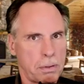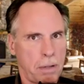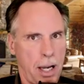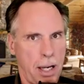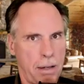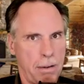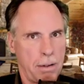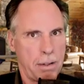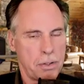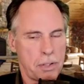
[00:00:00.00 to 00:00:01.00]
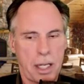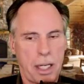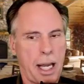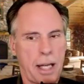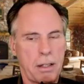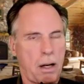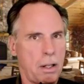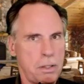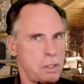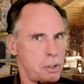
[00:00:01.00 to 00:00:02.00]
right? Secondhand
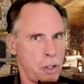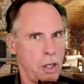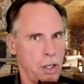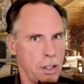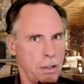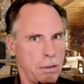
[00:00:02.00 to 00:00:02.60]
knowledge is good.